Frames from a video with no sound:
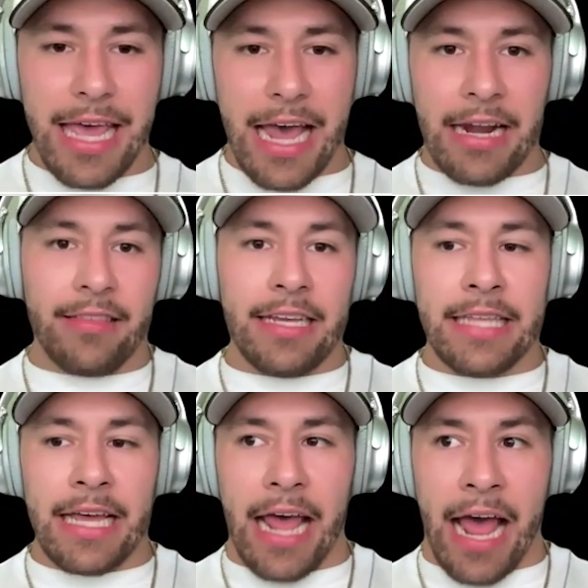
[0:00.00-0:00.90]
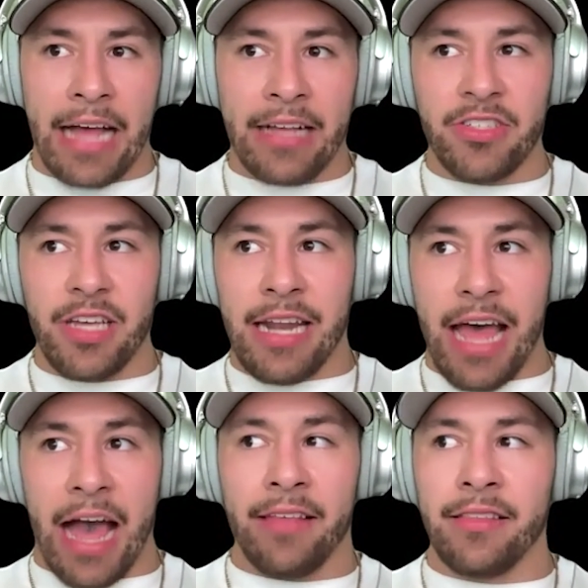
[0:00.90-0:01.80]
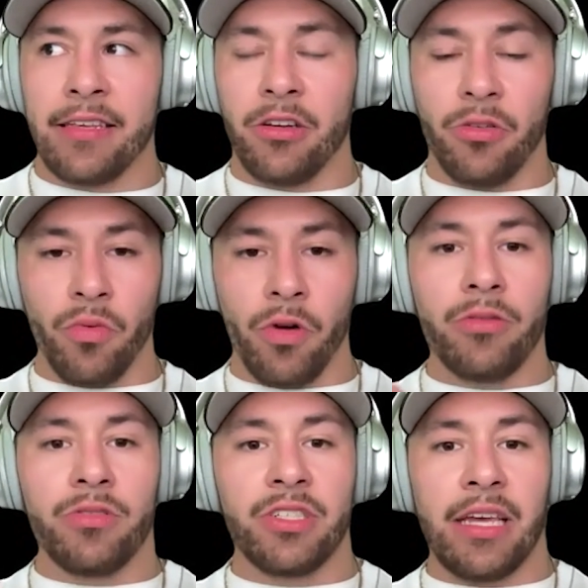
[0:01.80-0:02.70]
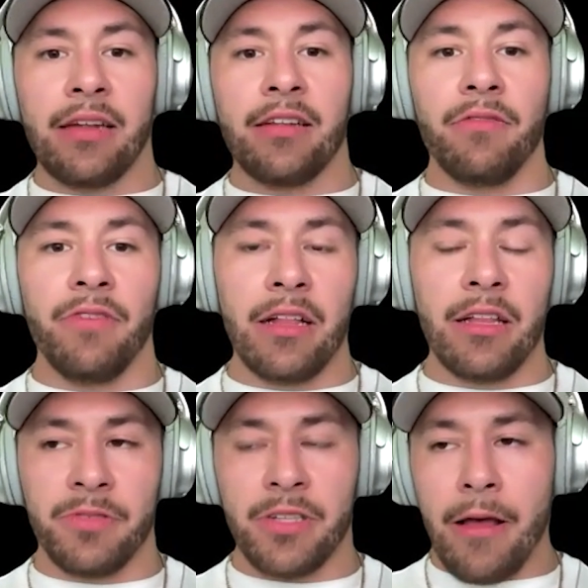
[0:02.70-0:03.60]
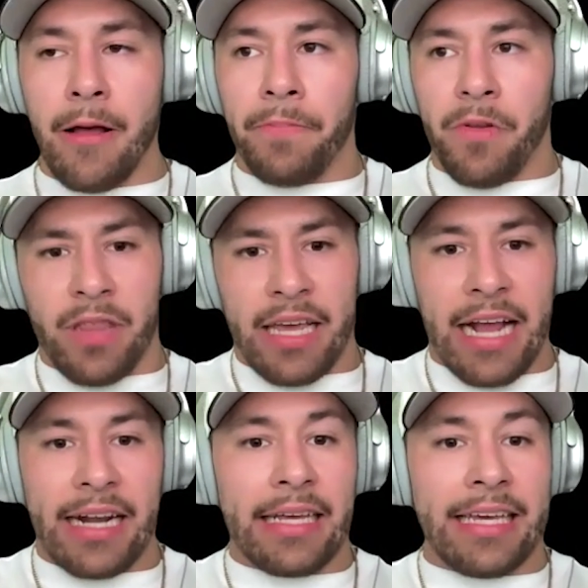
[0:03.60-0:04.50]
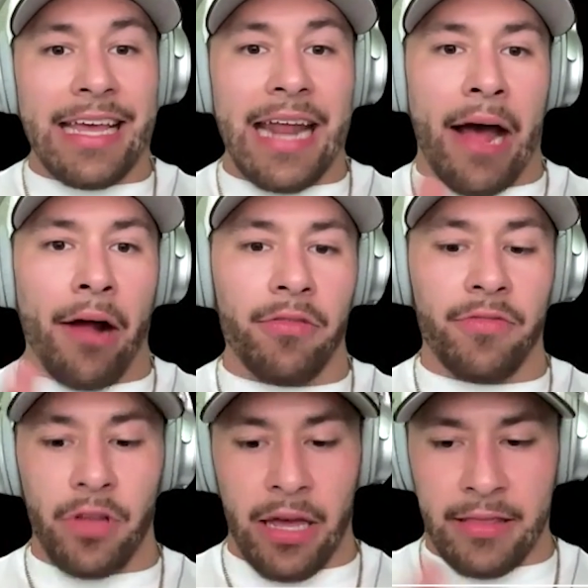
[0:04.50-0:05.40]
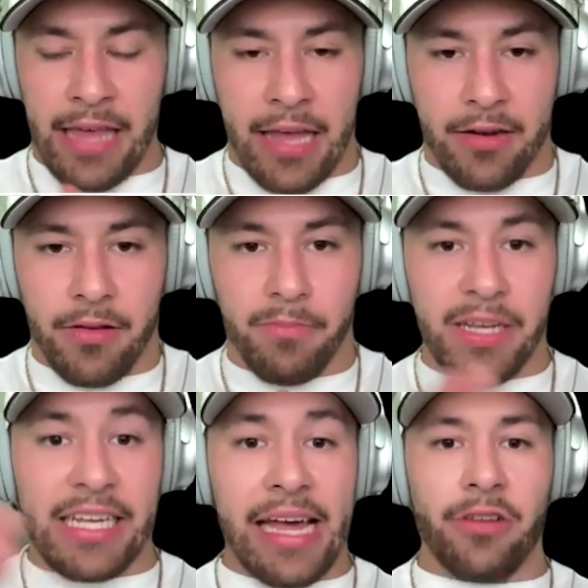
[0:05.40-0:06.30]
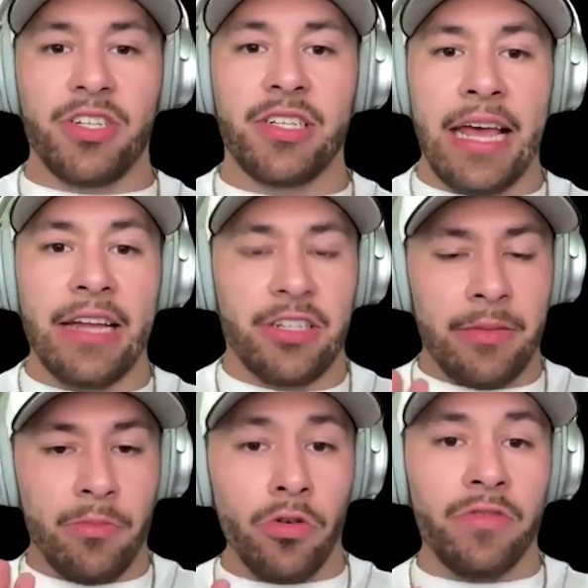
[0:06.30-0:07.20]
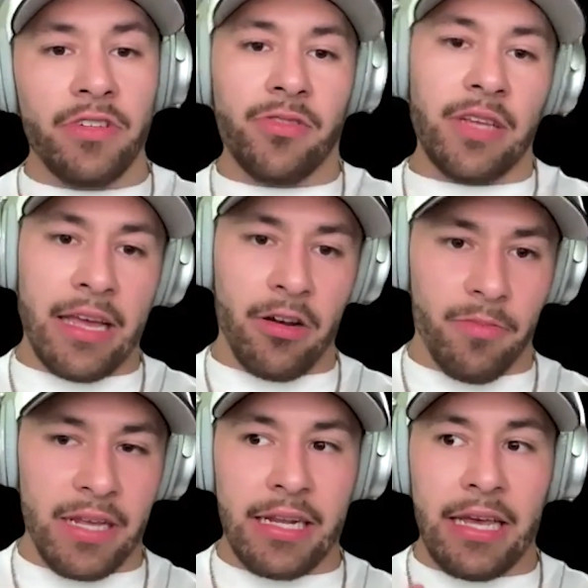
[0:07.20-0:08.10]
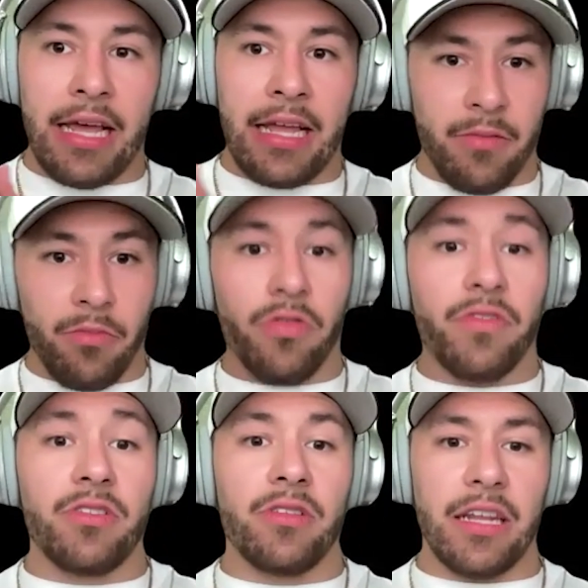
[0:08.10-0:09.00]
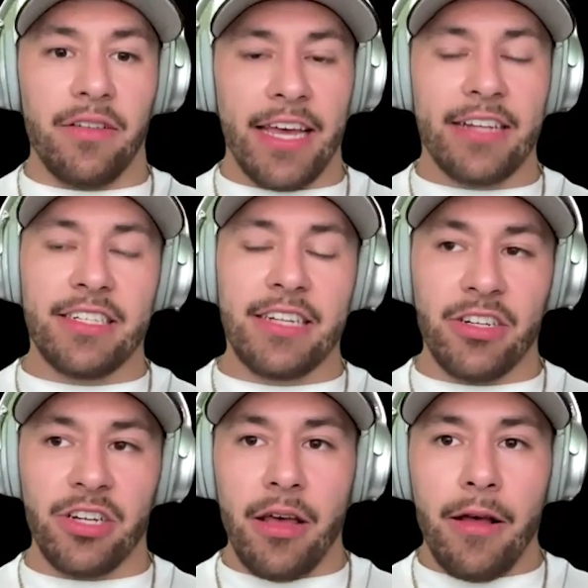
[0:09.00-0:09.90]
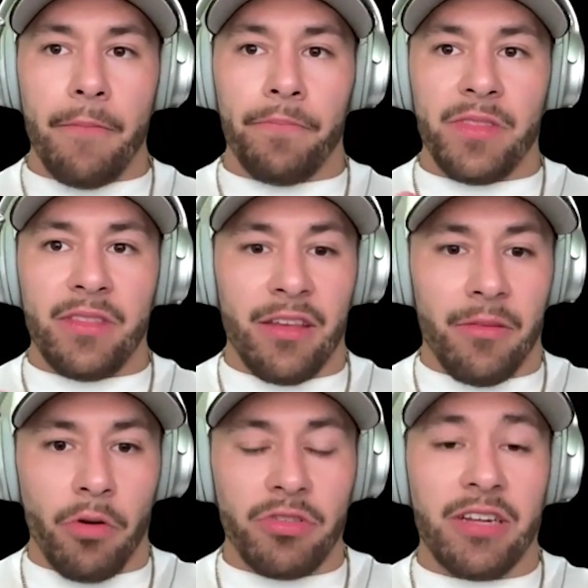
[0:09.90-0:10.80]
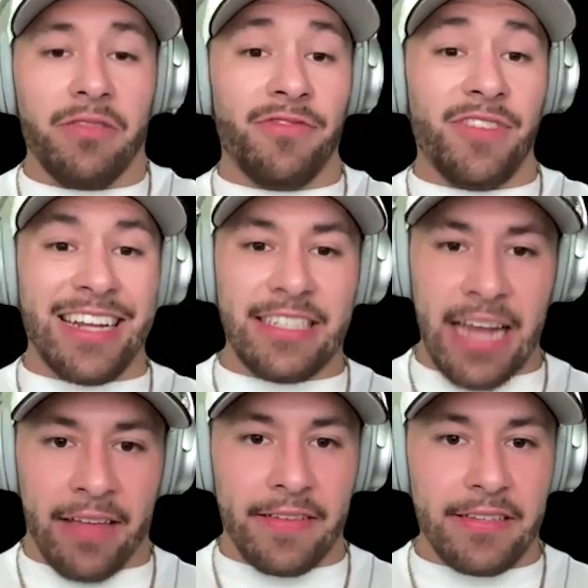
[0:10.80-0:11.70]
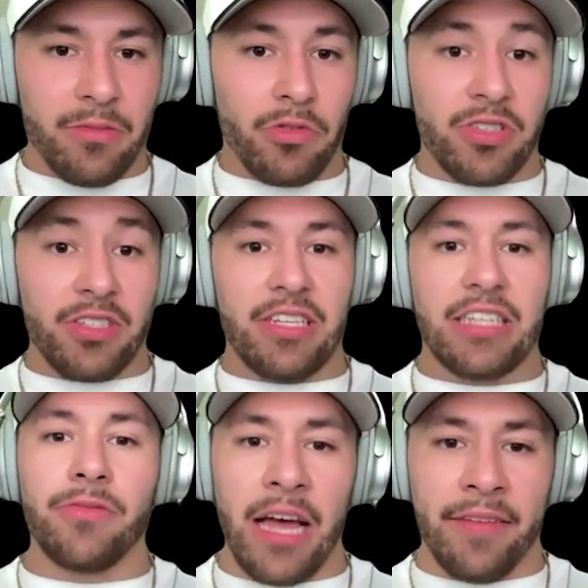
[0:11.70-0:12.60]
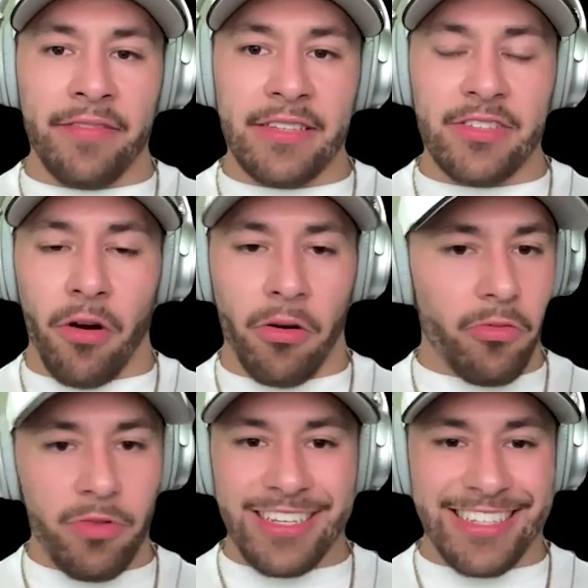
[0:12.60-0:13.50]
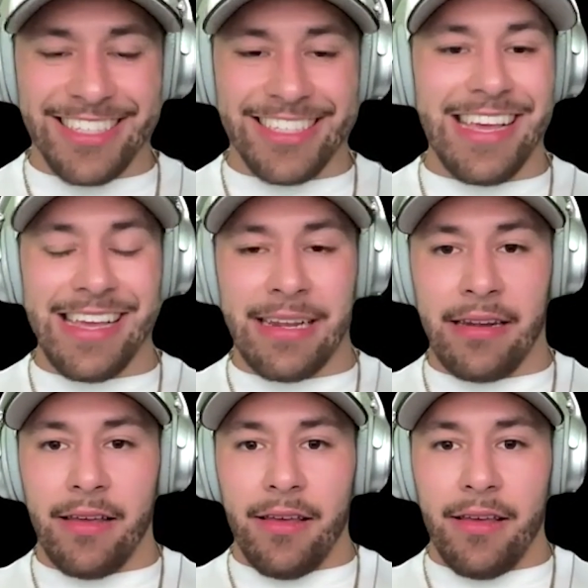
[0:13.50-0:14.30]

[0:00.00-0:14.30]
And I think that as an athlete grows and develops, when they kind of get out of that beginner stage and they move into the intermediate and then move into the advanced stage, the most advanced athletes, the most successful athletes aren't really seeing